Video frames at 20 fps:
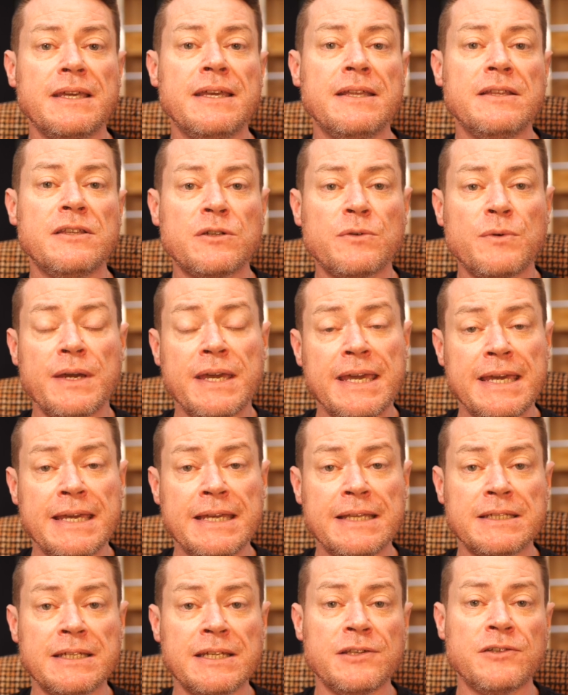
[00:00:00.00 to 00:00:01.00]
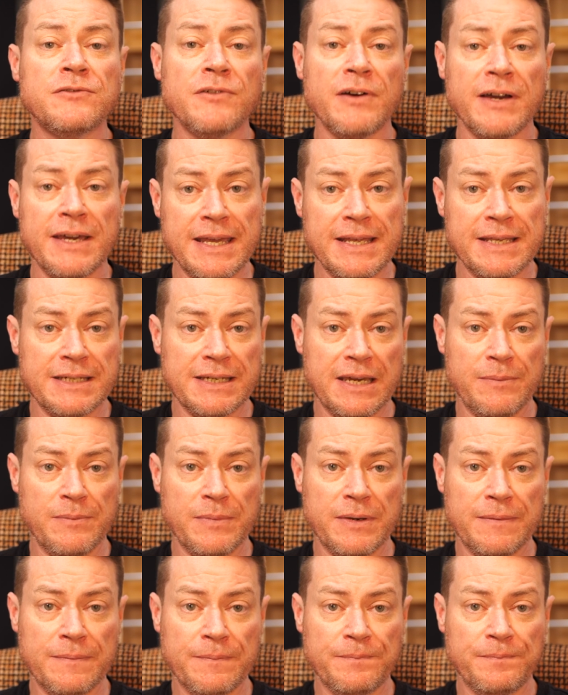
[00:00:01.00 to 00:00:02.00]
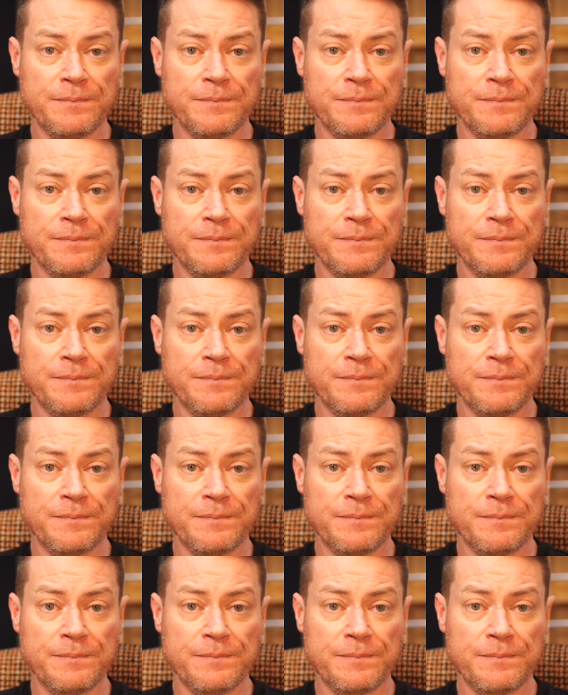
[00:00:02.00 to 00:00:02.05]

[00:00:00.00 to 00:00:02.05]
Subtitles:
into a heated drying chamber.